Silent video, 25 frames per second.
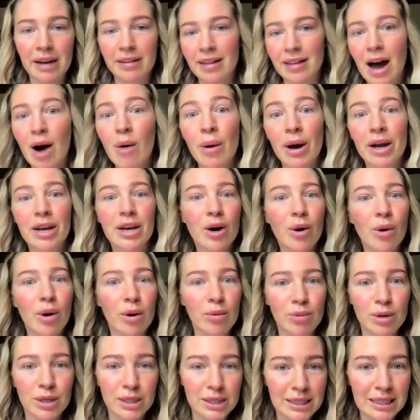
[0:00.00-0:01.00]
Now I know it
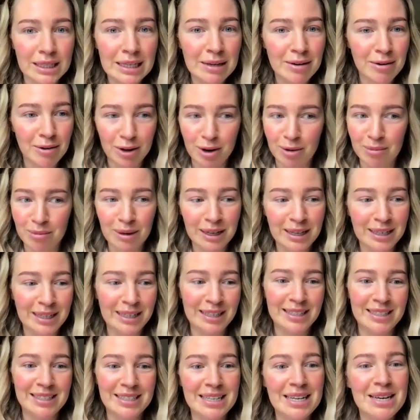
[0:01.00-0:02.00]
were de-
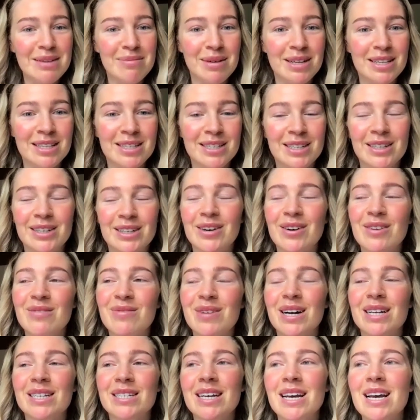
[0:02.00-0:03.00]
completely demons, you know,
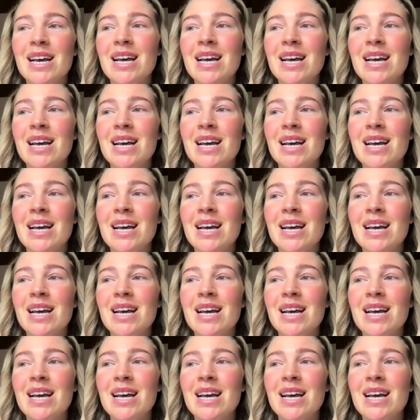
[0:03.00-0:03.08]
but